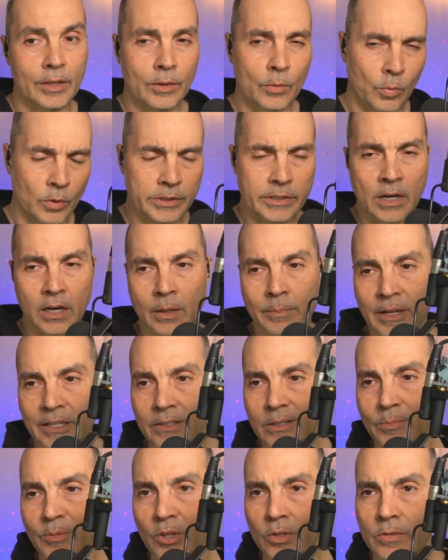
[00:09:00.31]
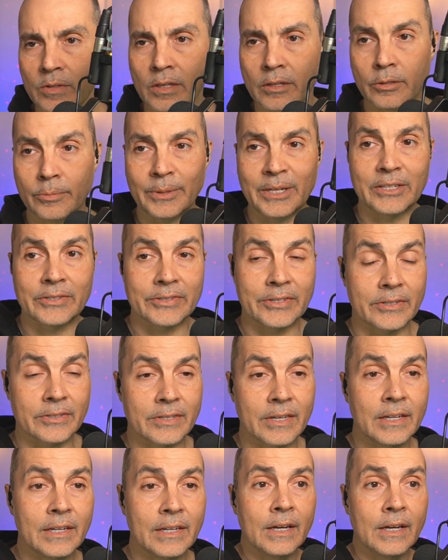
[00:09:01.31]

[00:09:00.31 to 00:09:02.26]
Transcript: And we'll talk about some of those other pieces.